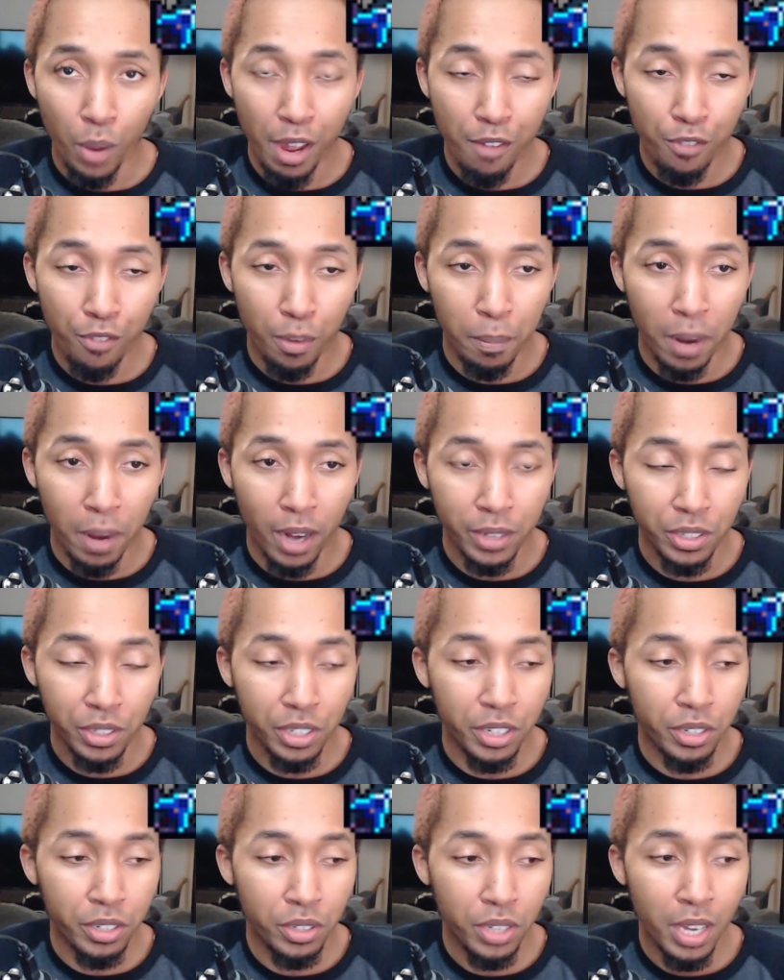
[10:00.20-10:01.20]
from
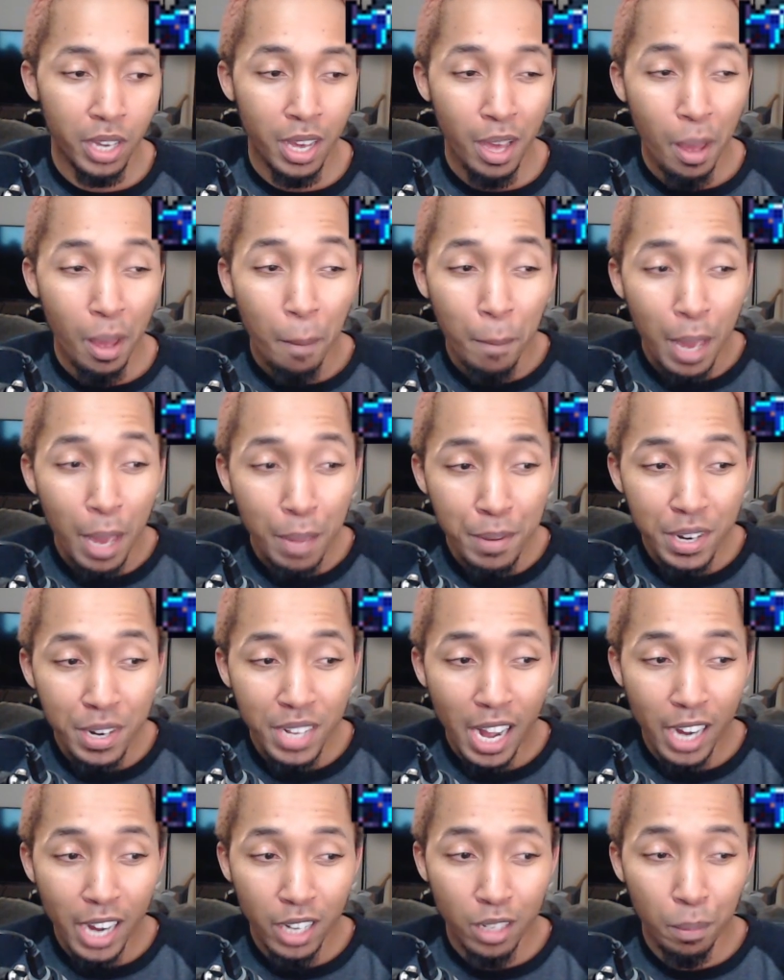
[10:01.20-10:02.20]
monsters, maybe you're
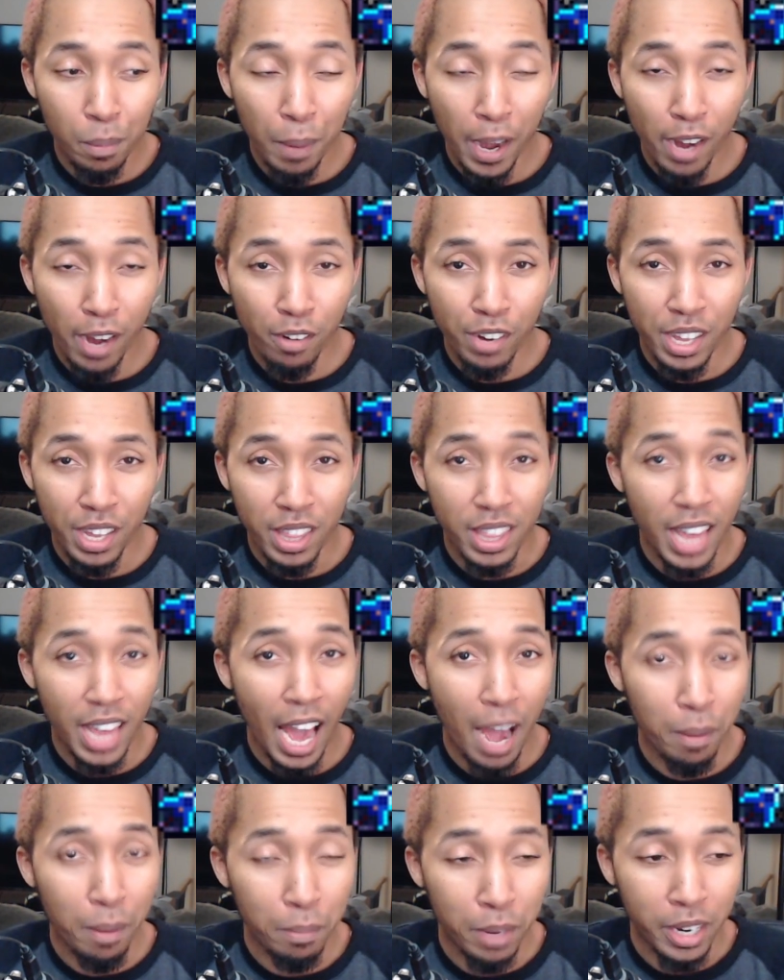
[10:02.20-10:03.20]
not going to parry
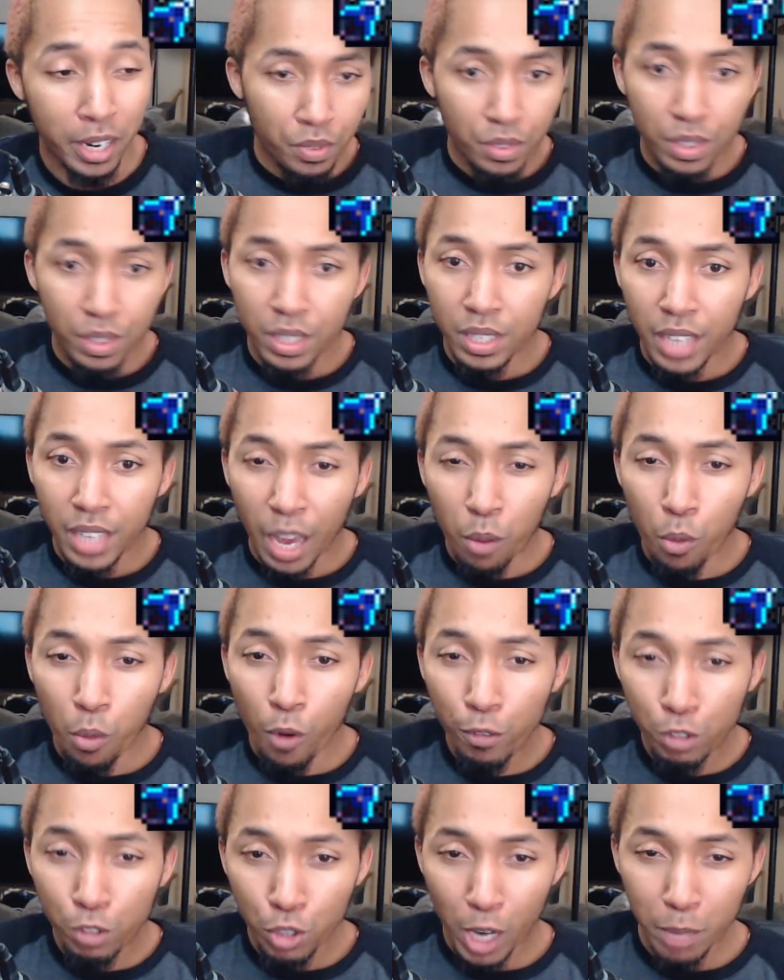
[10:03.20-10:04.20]
that much. And
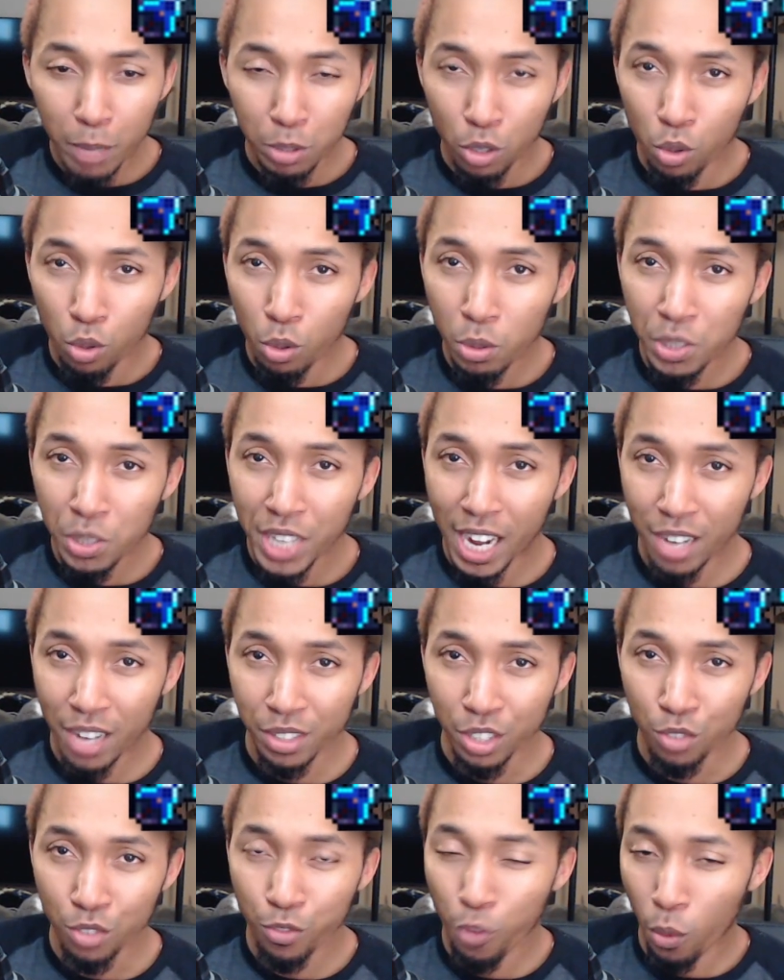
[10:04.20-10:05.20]
Wolf Trap's cooldown
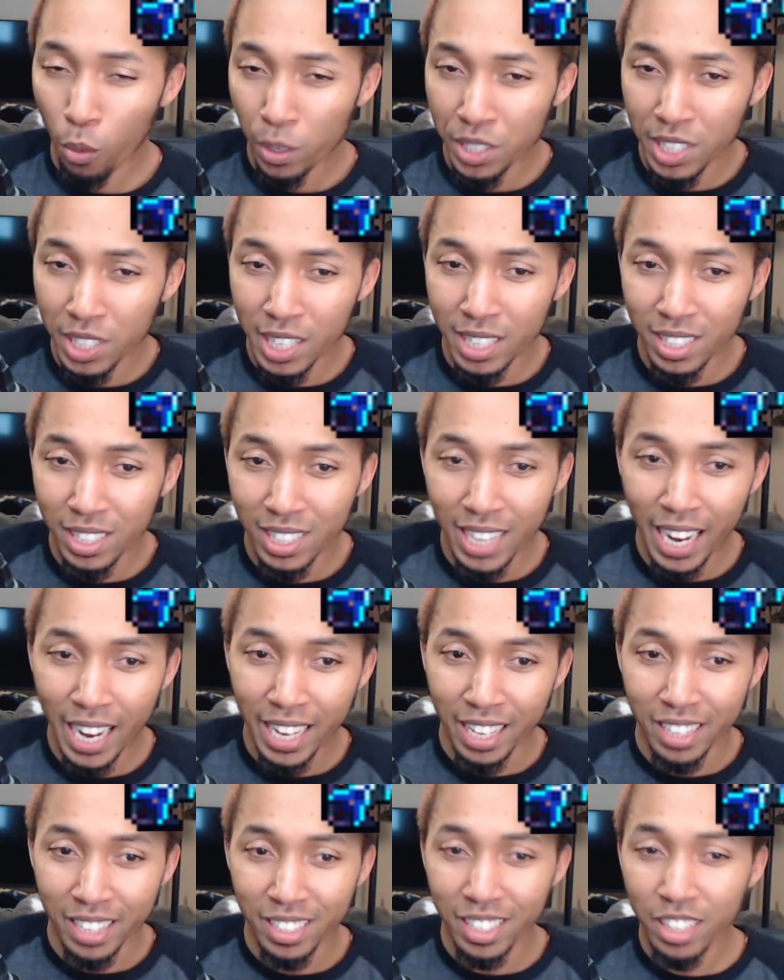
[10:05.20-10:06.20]
is 14
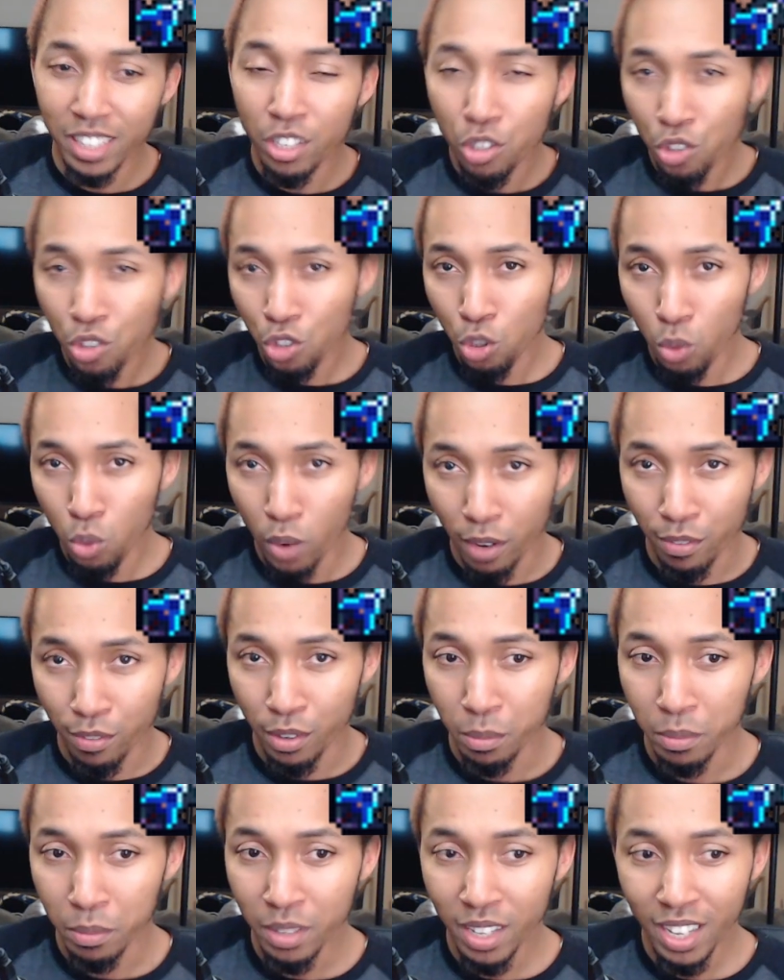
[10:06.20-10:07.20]
seconds, and there's 2 of
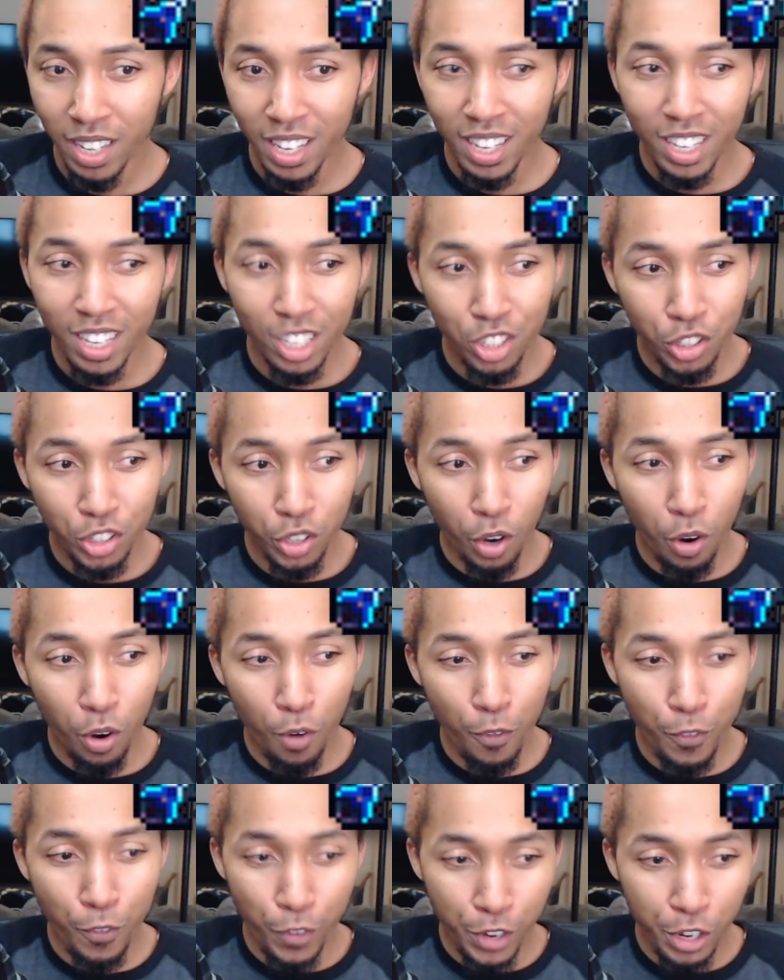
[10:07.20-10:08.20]
them.
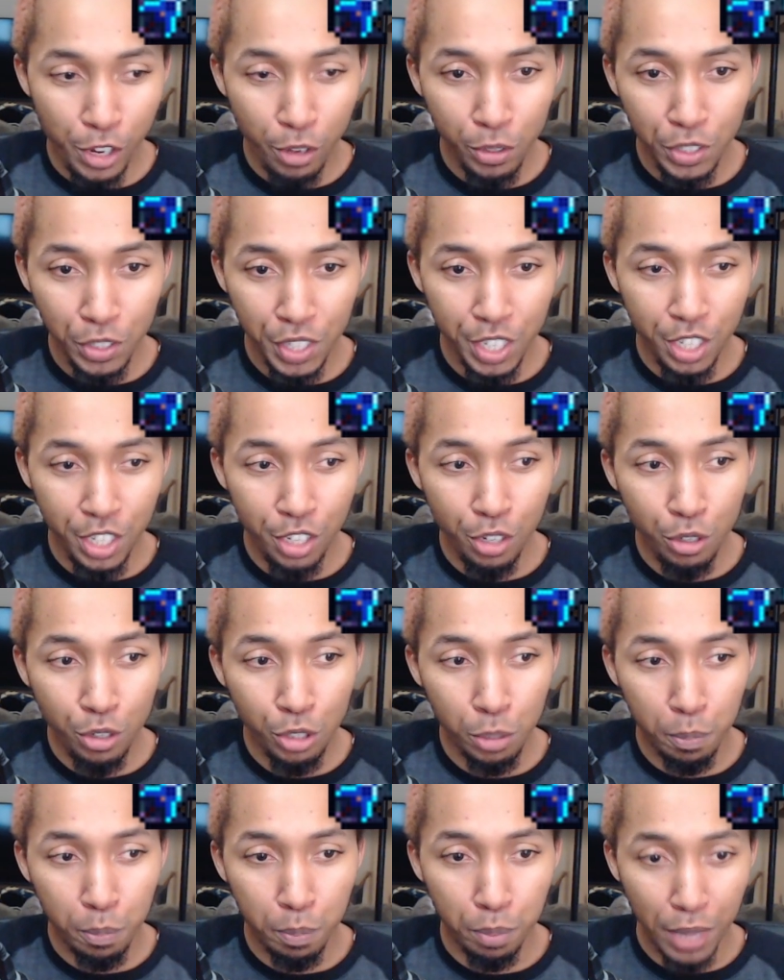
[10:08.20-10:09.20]
So for you to
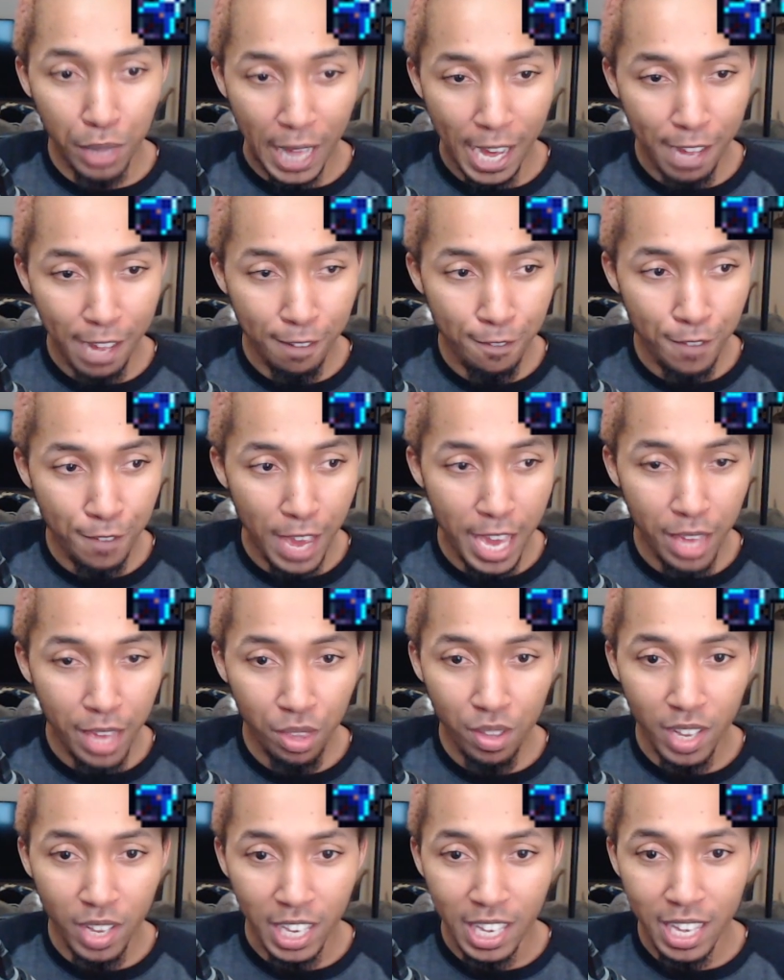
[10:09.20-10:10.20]
use Blind
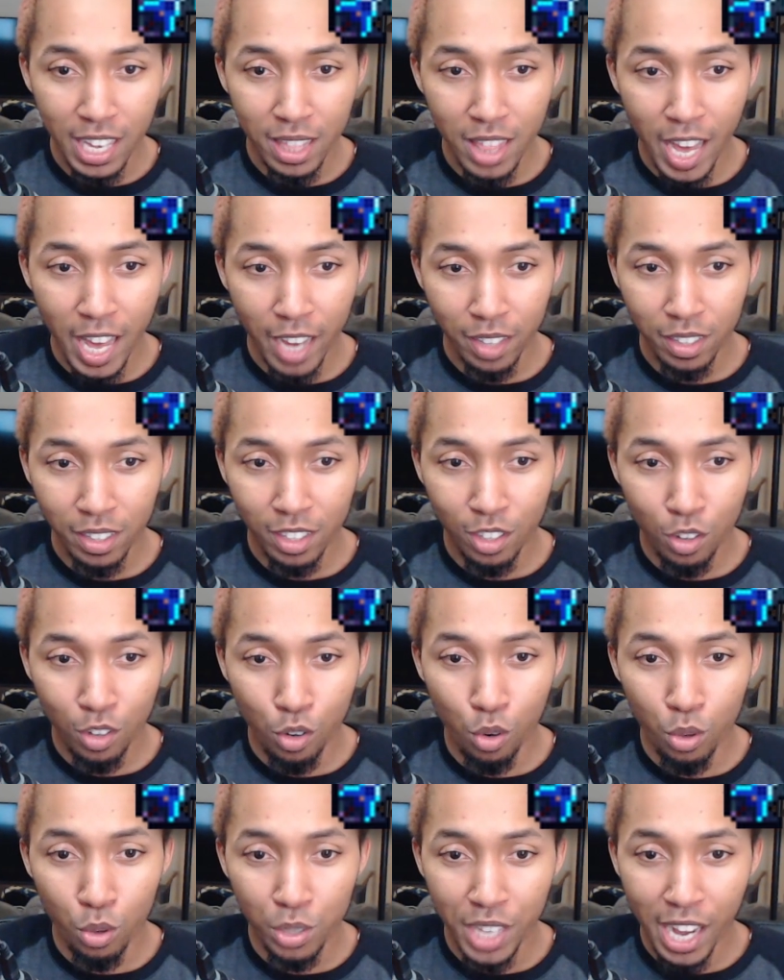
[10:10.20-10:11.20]
Faith to get that
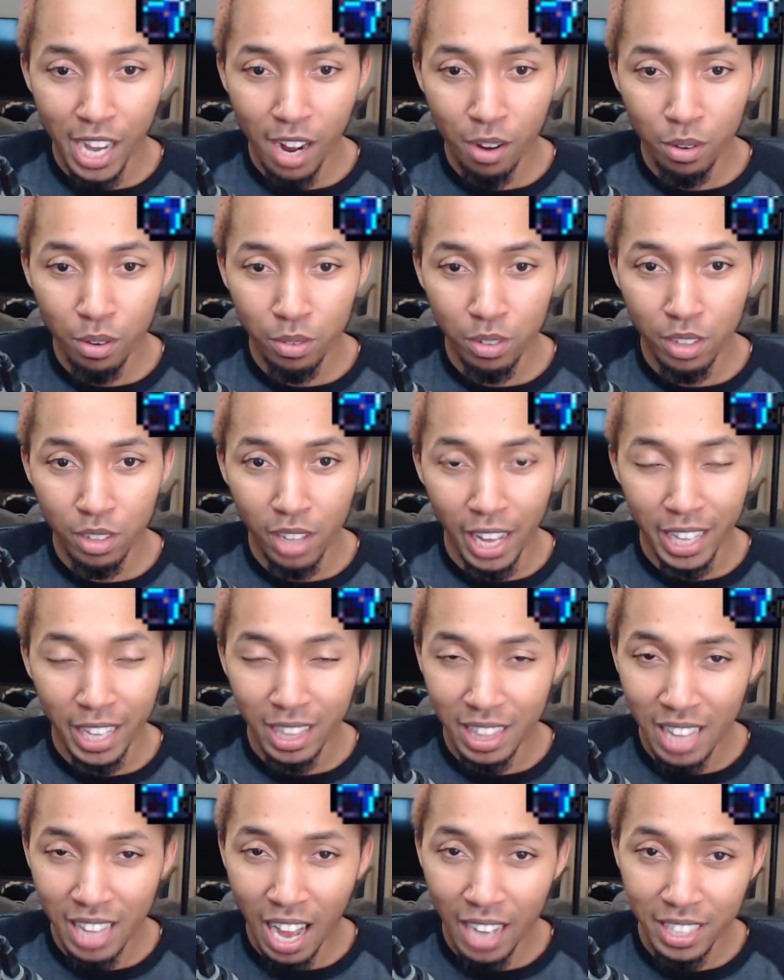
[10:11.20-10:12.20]
cooldown, like
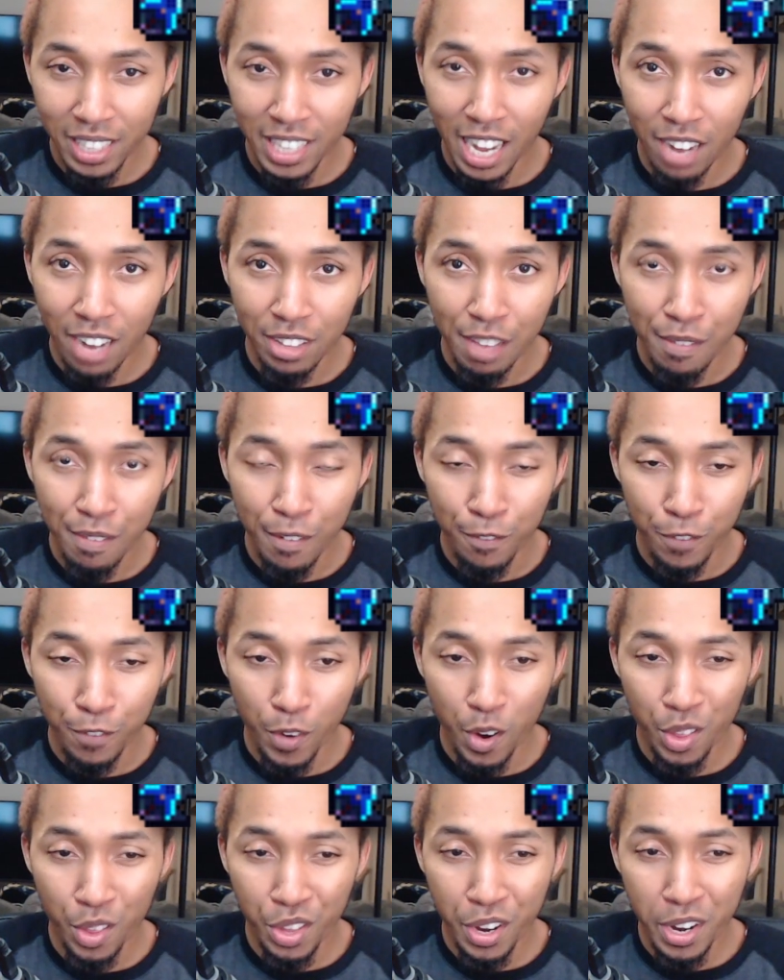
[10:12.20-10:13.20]
knocked down even
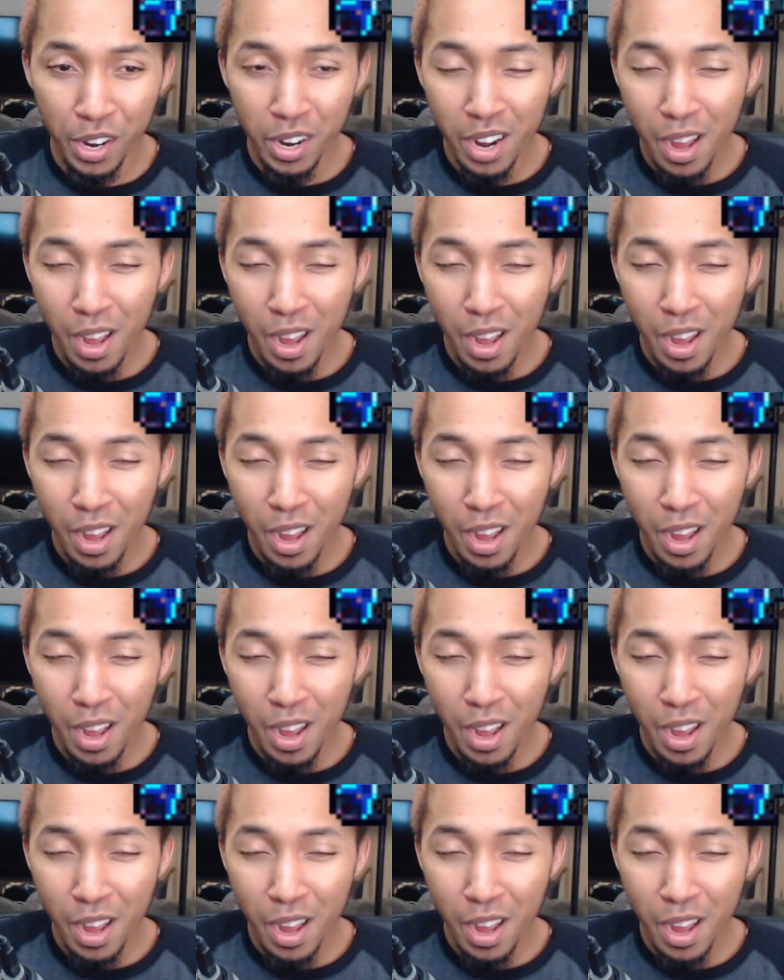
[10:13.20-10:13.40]
further,